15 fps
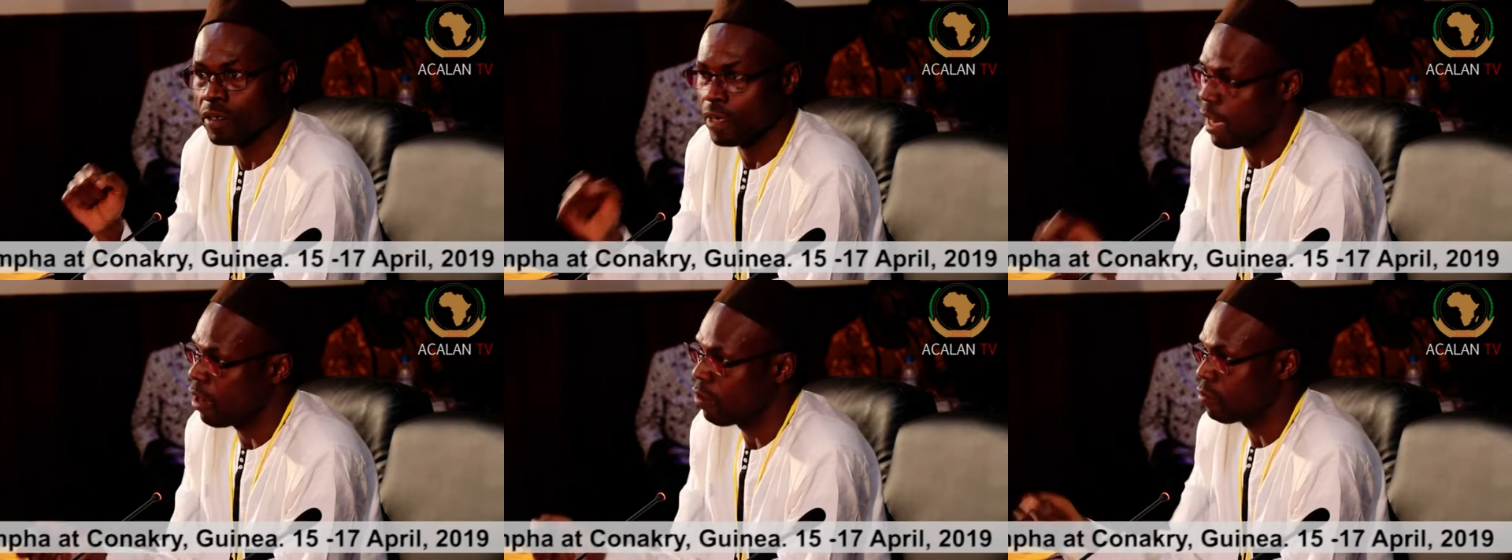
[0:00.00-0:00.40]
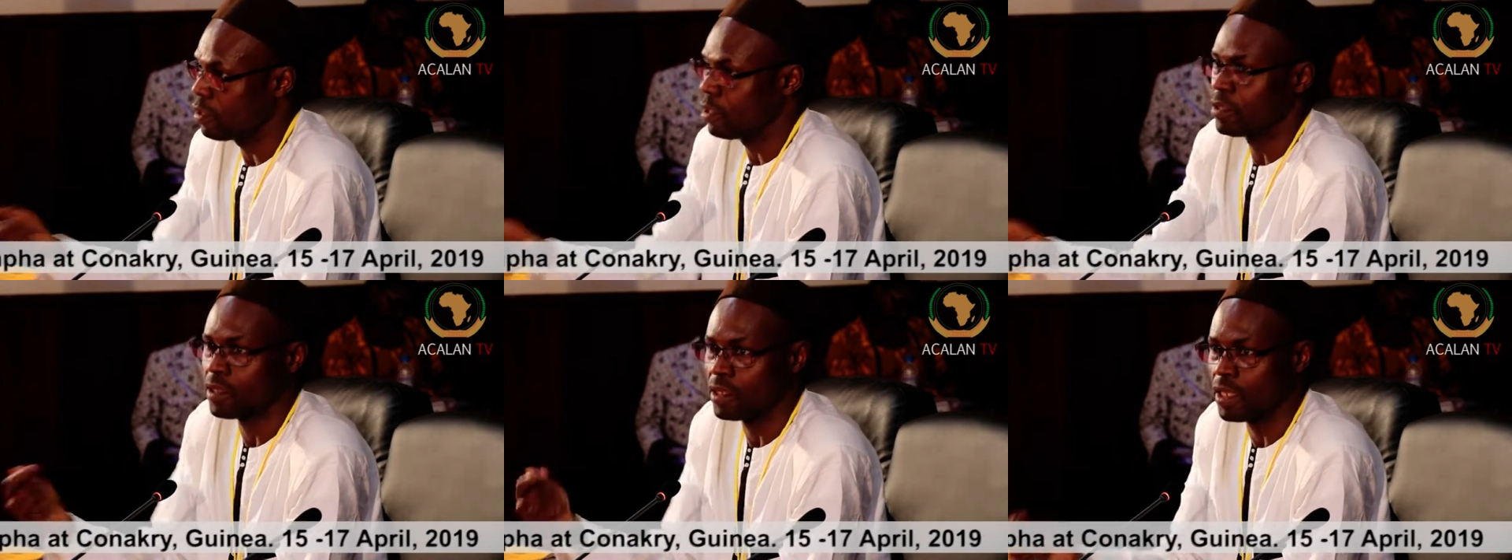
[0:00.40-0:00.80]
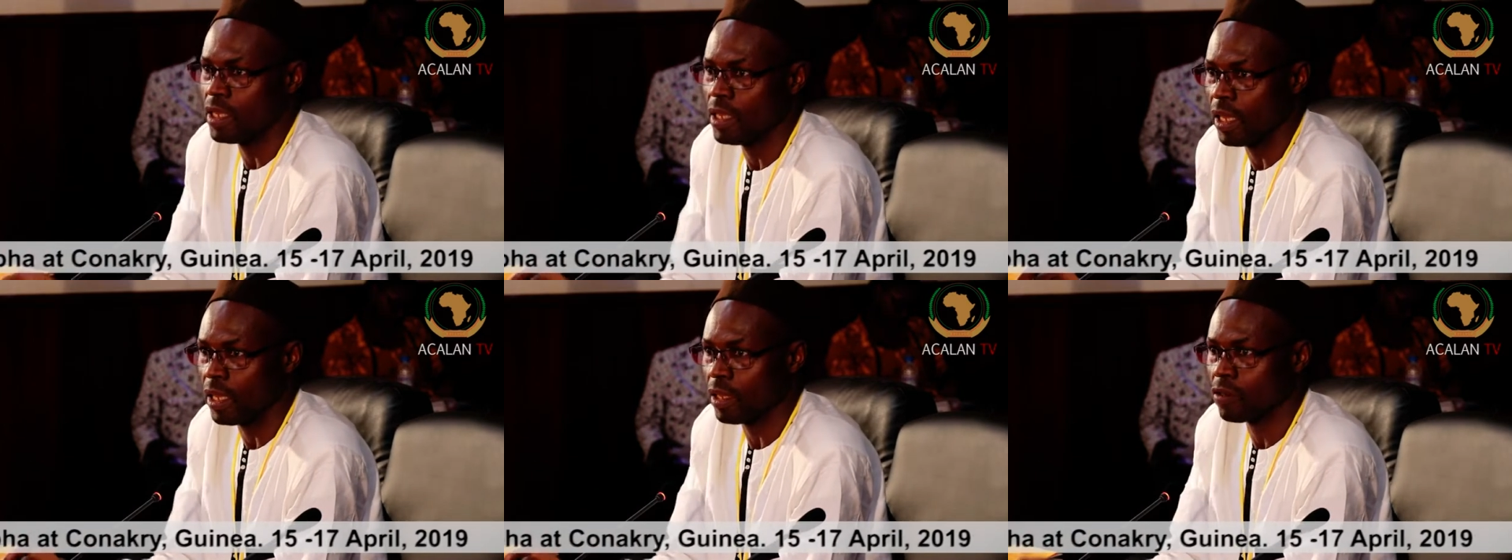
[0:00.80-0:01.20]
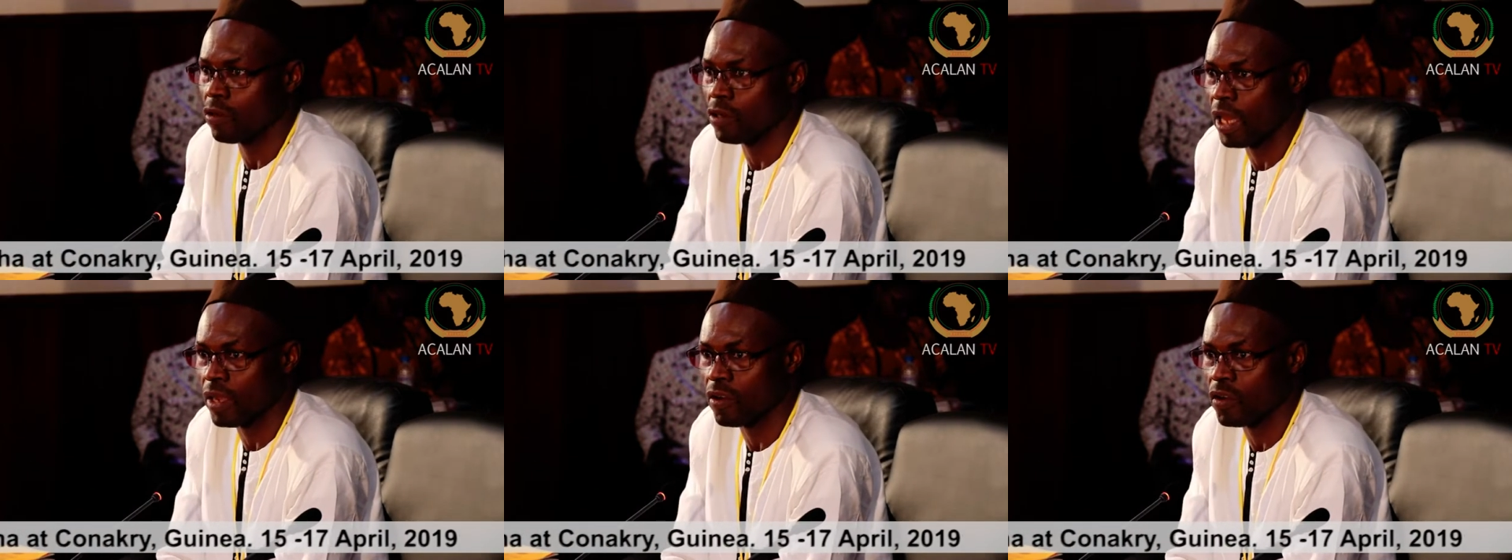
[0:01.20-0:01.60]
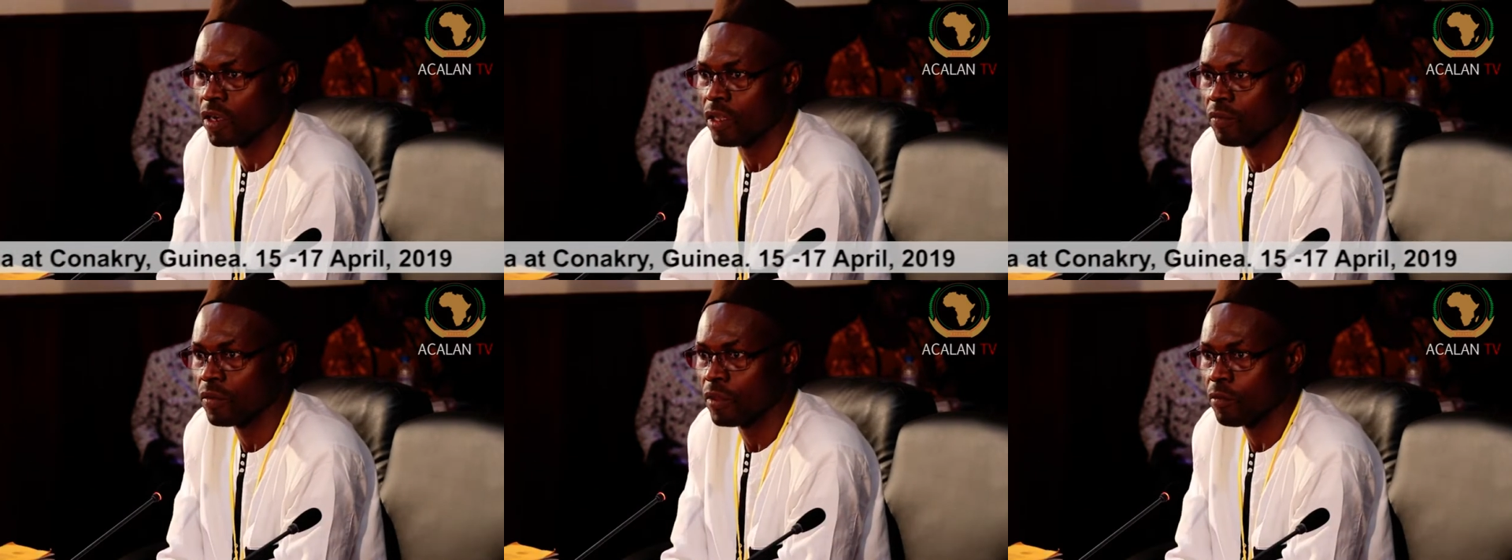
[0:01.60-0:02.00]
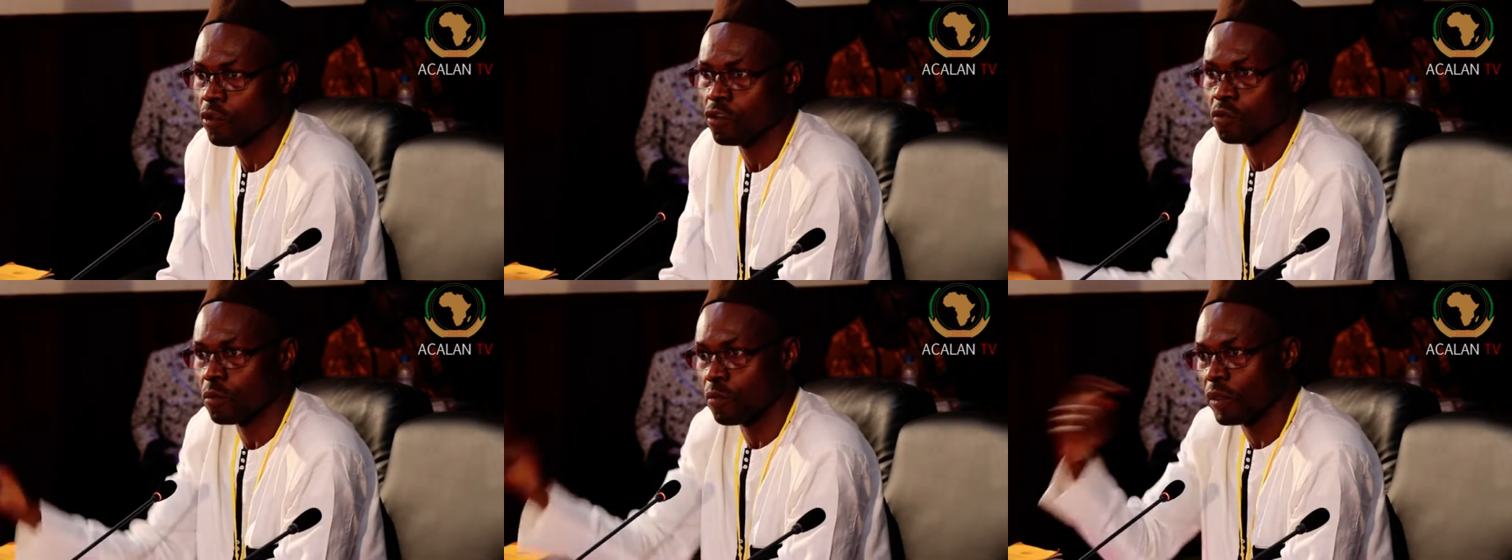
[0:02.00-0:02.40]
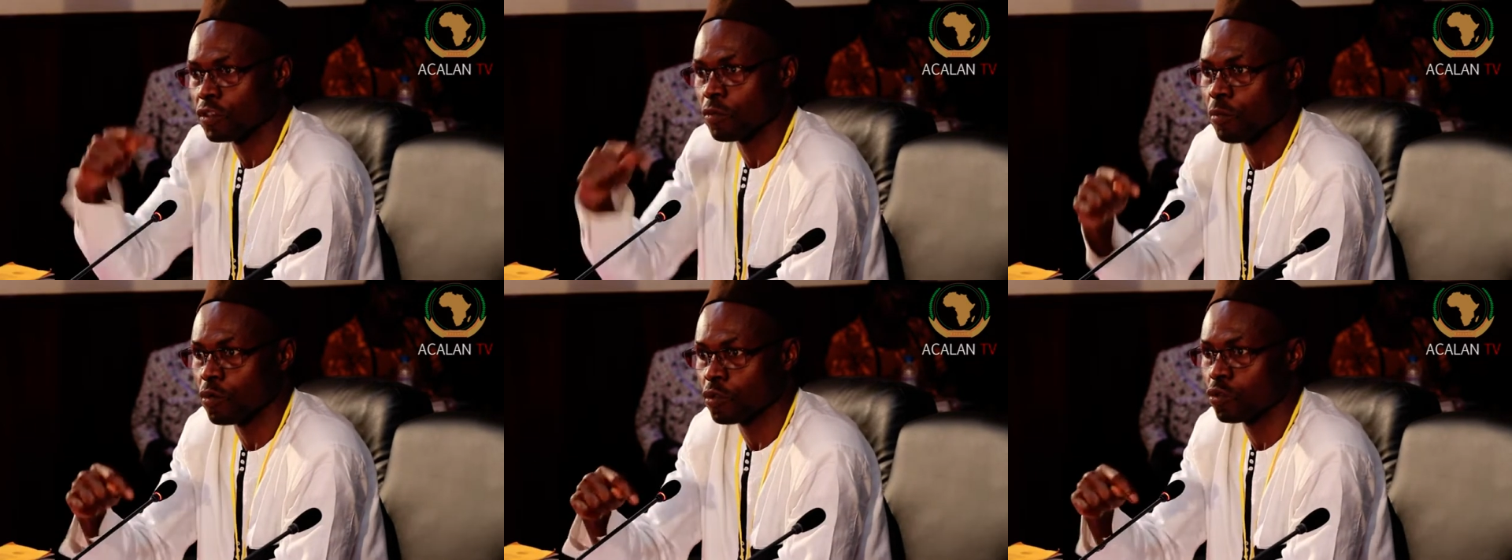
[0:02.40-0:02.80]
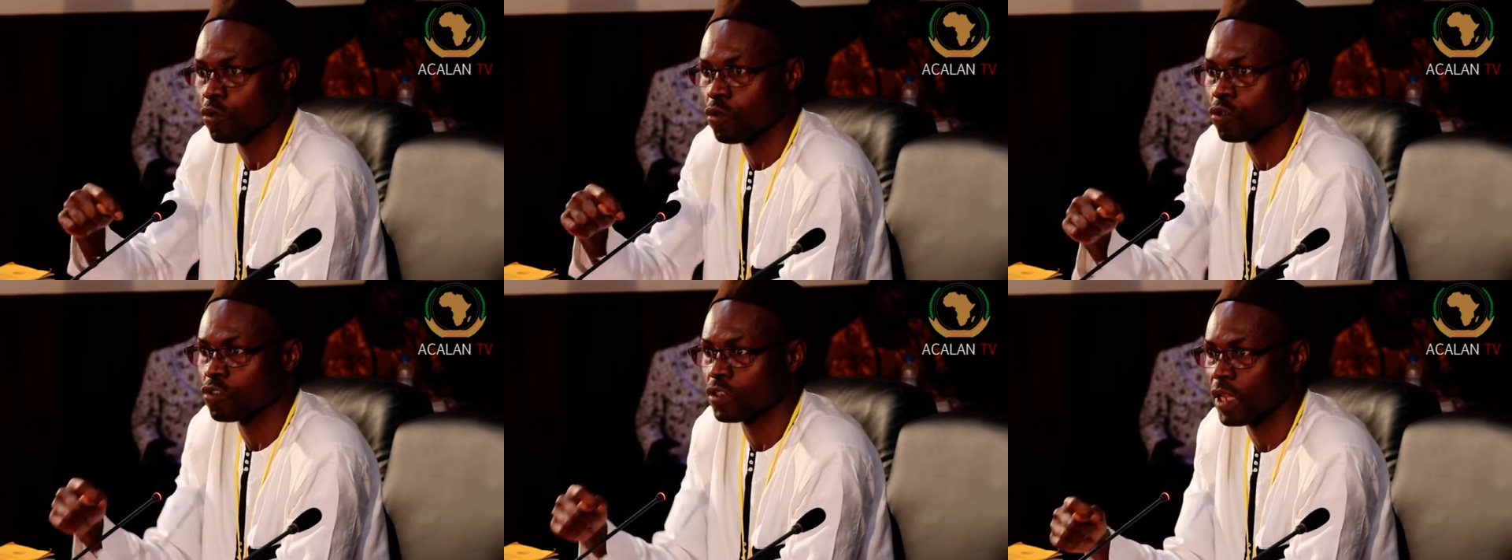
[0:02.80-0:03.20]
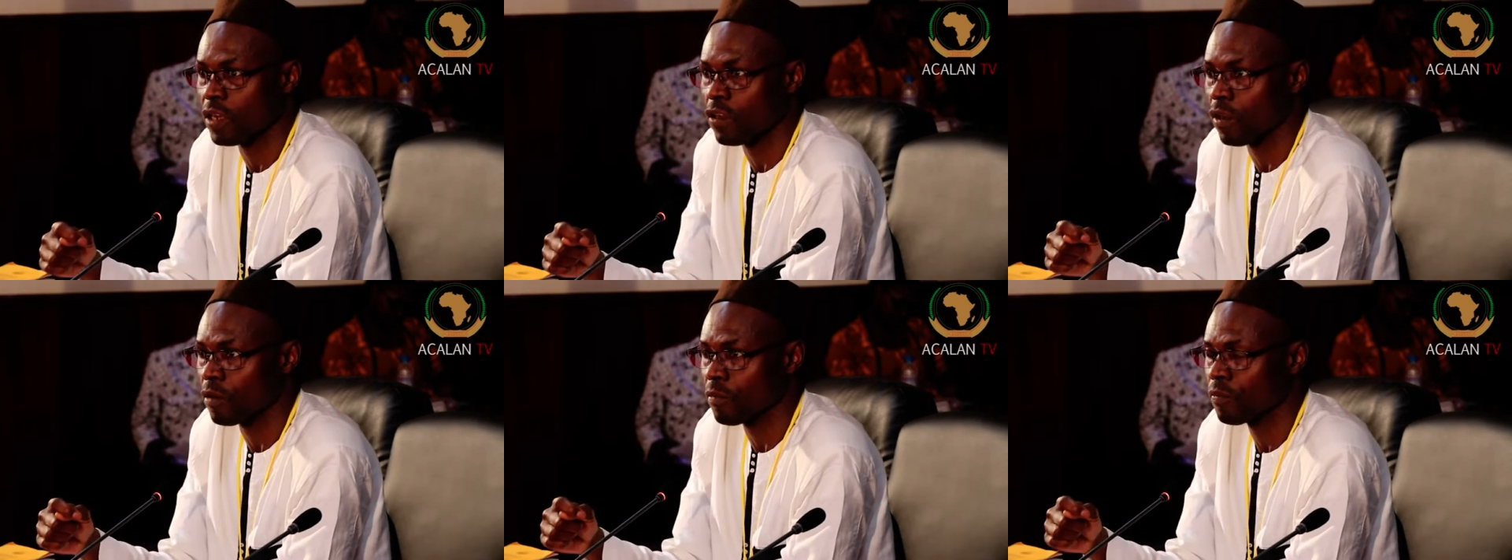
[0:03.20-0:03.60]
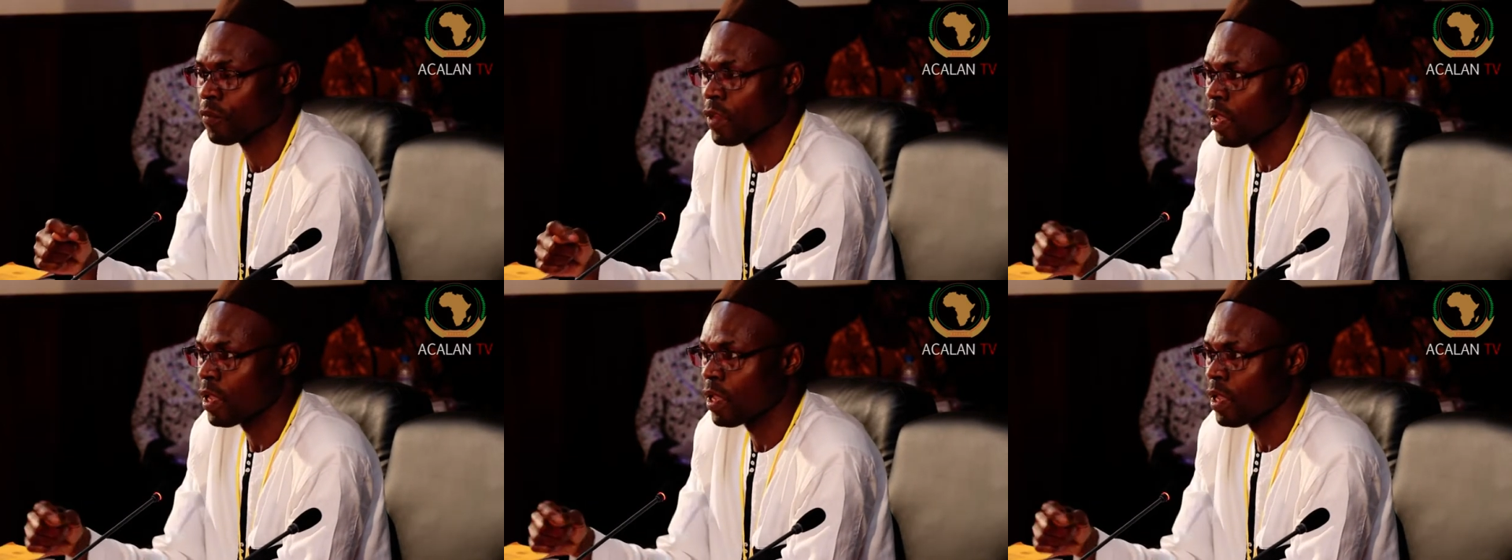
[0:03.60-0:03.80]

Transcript: Now it's Guinea, Conakry, because we were supposed to go to Senegal.